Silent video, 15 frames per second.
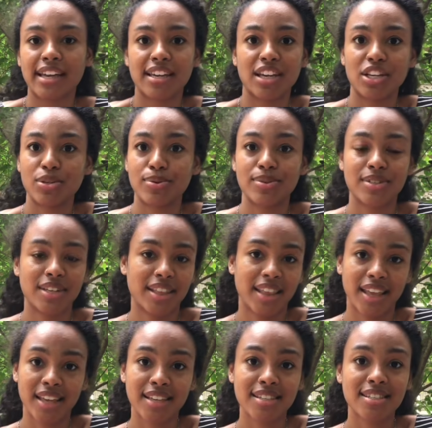get used to
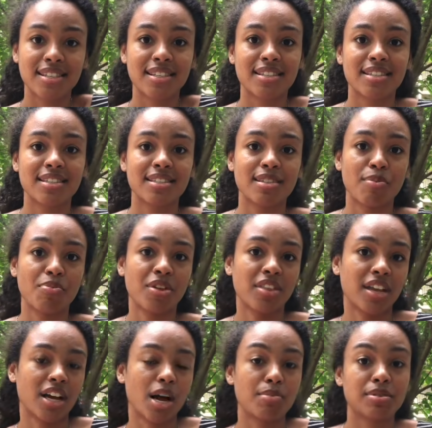this. This is something
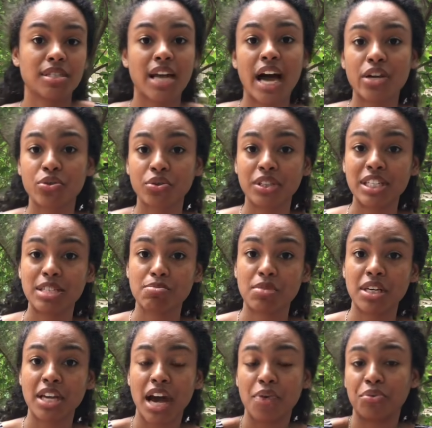that comes naturally to
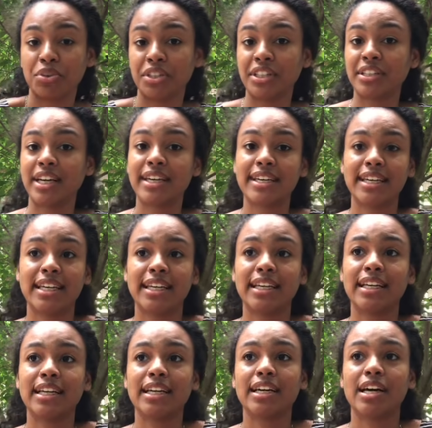me. I really like it.
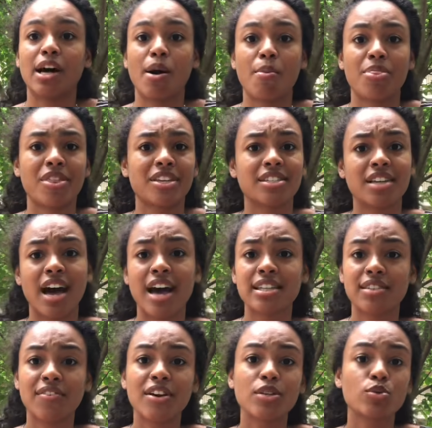The
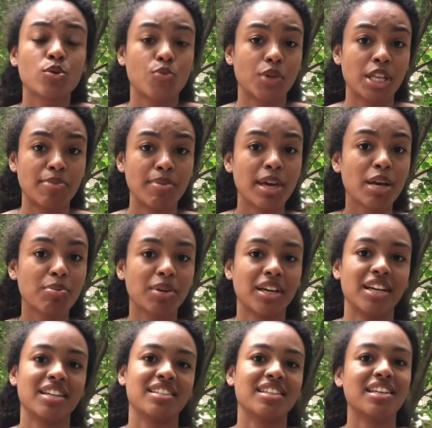size of his was really big
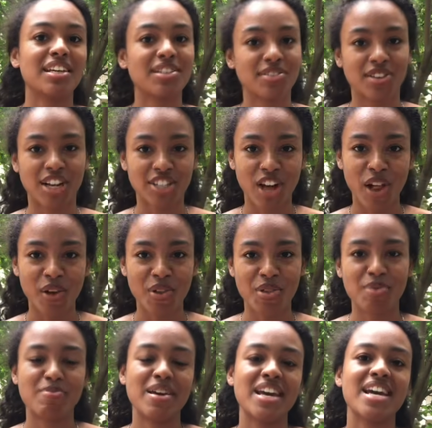because he's a lot taller
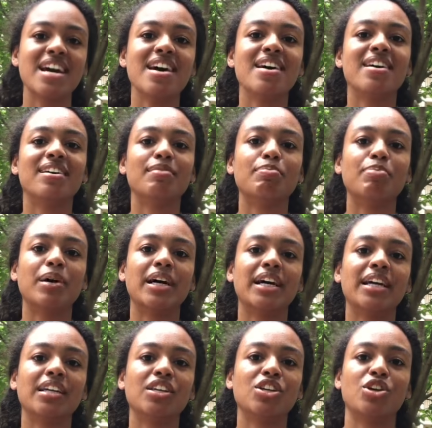than me, but,